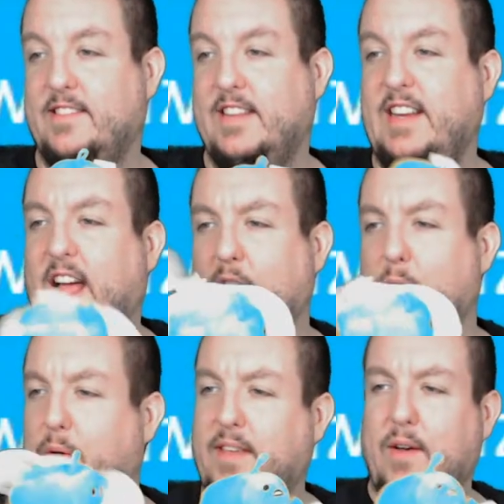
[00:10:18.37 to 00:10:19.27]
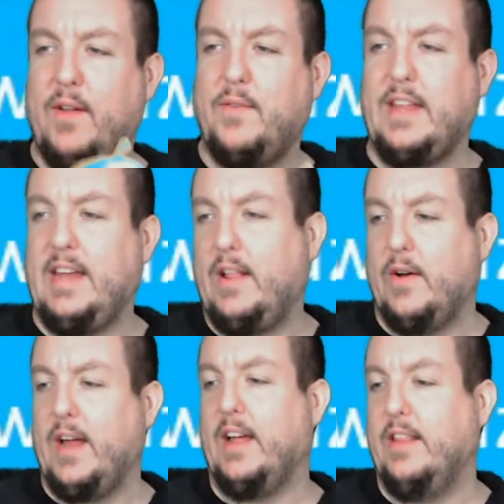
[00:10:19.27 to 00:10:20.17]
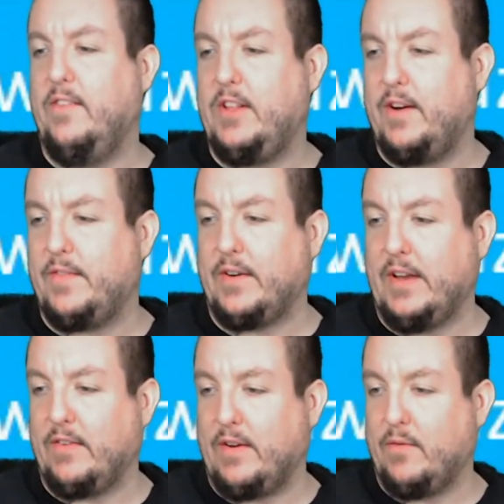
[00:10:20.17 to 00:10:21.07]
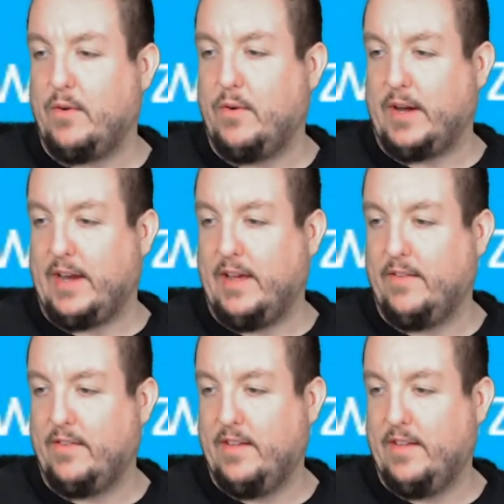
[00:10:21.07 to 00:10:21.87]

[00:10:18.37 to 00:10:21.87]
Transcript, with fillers: The yellow, what's going on with the yellow? Hang on, let me turn off the green screen real quick, guys.